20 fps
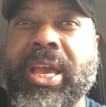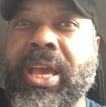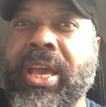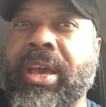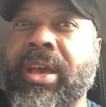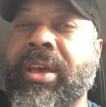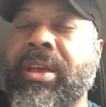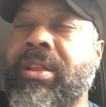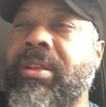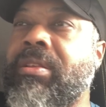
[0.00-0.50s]

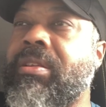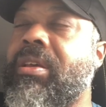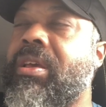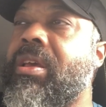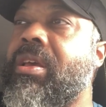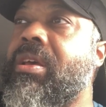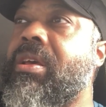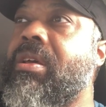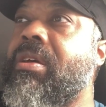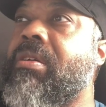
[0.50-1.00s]
And
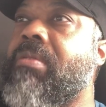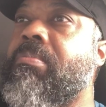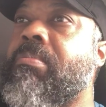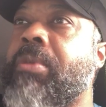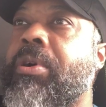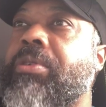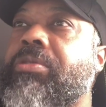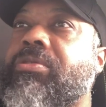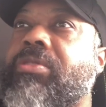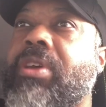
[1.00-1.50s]

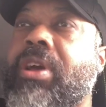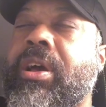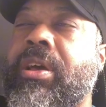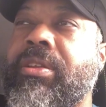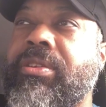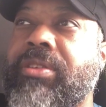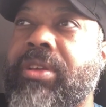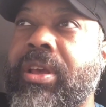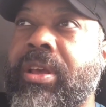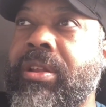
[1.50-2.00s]
most
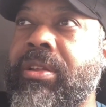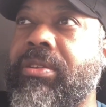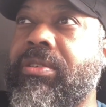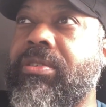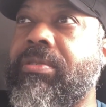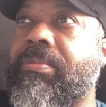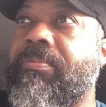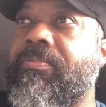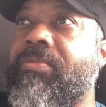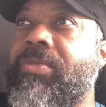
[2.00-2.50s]

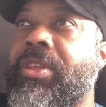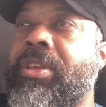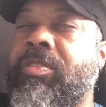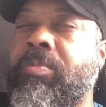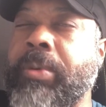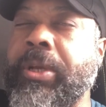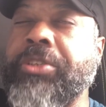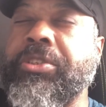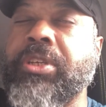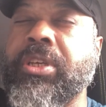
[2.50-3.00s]
content,
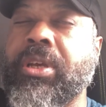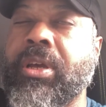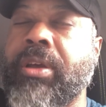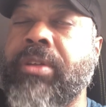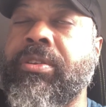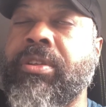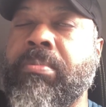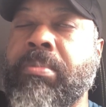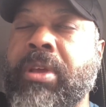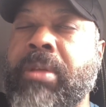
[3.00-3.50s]
especially
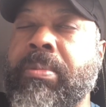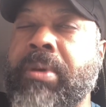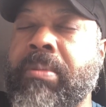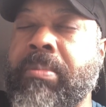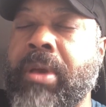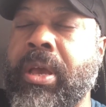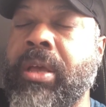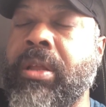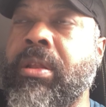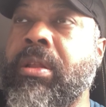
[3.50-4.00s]
content made by
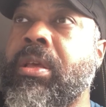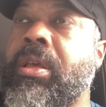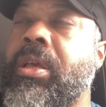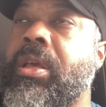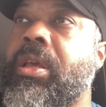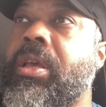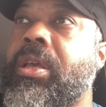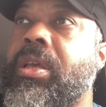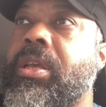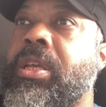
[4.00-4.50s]
men,
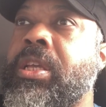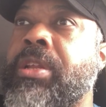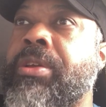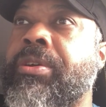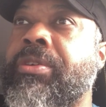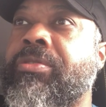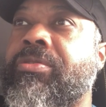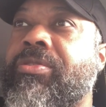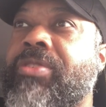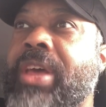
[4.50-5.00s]

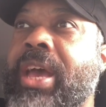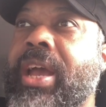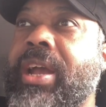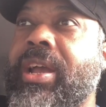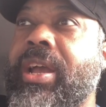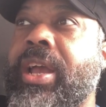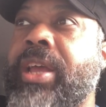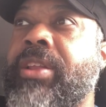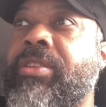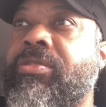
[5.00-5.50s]
is that
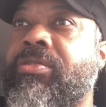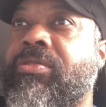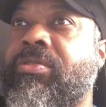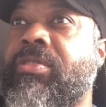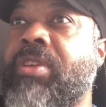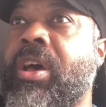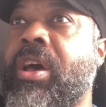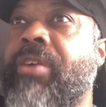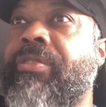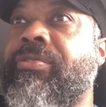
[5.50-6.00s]
kind of
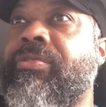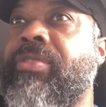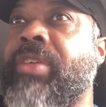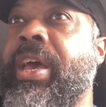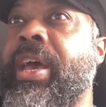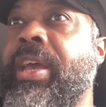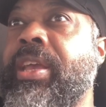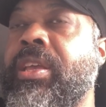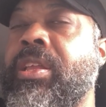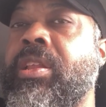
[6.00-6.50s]
stuff
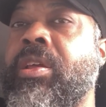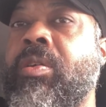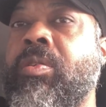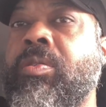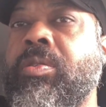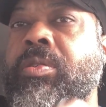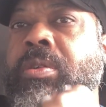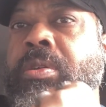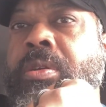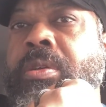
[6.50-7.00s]
that,
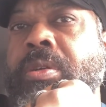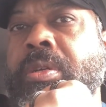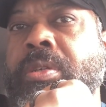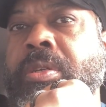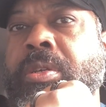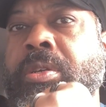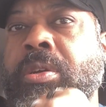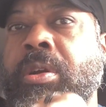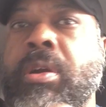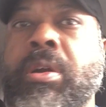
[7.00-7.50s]

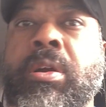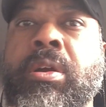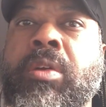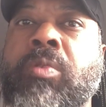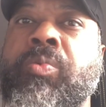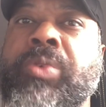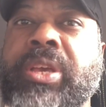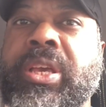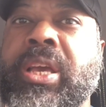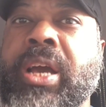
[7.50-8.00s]

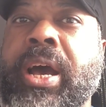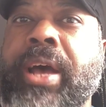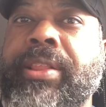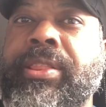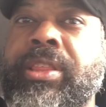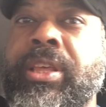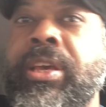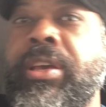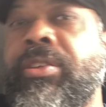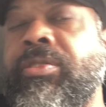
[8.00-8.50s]
grr, we
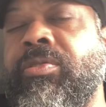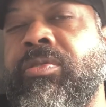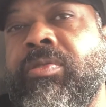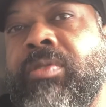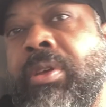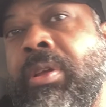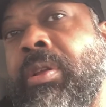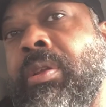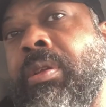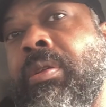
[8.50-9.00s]
got
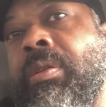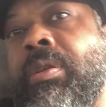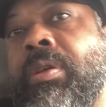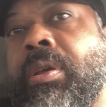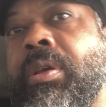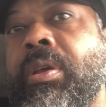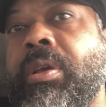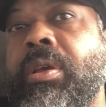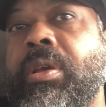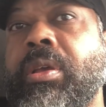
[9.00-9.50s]
this, and
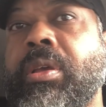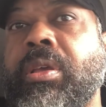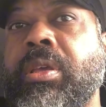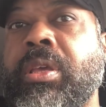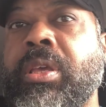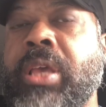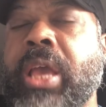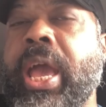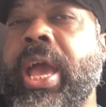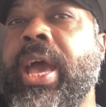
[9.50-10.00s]

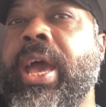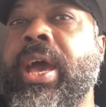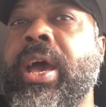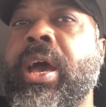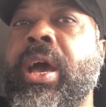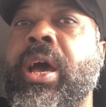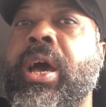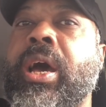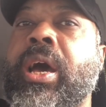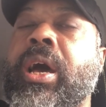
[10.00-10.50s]

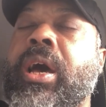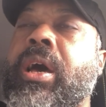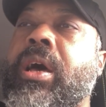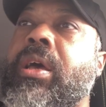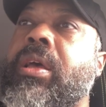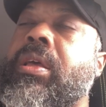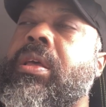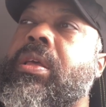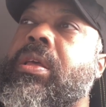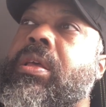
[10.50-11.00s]

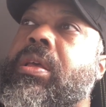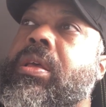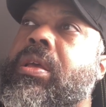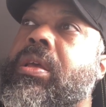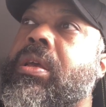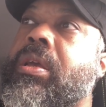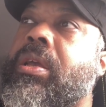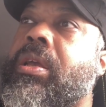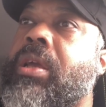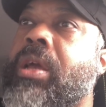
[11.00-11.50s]
yeah,
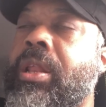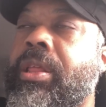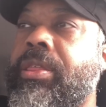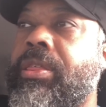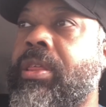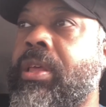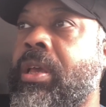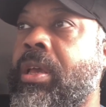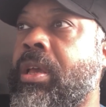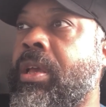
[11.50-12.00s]
kind of
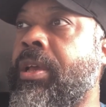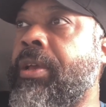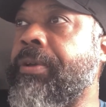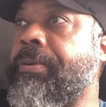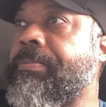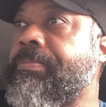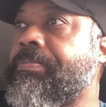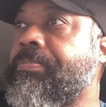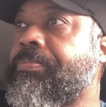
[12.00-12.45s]
thing.